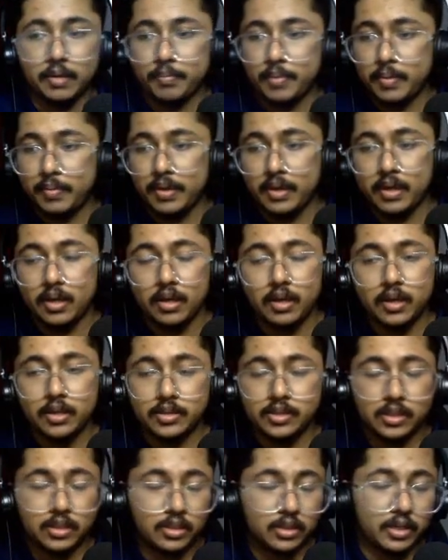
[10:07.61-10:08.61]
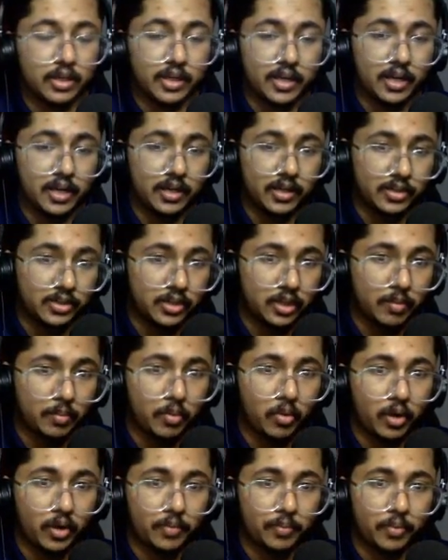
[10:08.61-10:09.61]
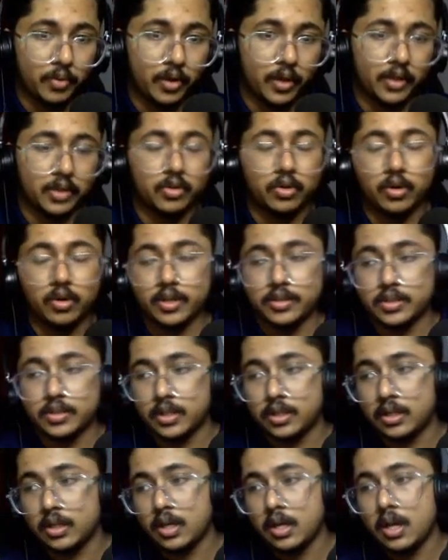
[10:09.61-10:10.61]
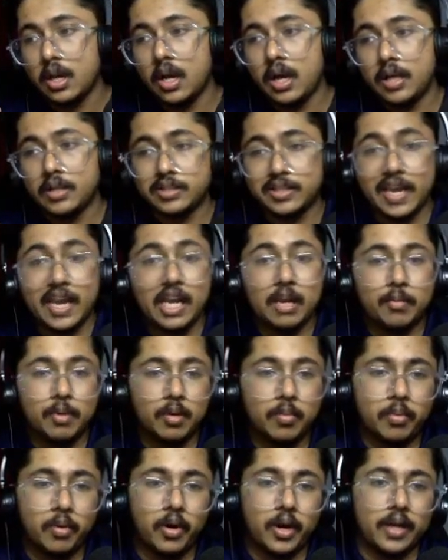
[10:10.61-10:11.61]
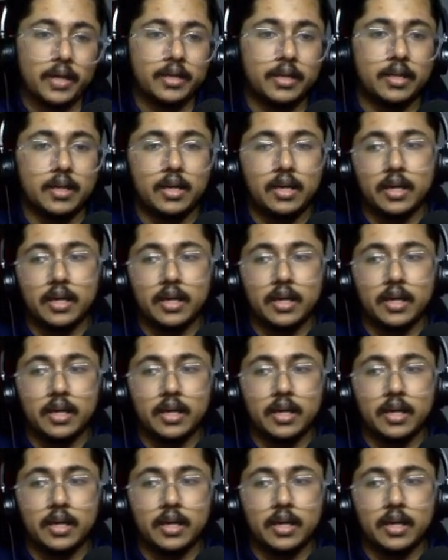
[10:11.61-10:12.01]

Maybe is it a digital product, or is it a scalable product,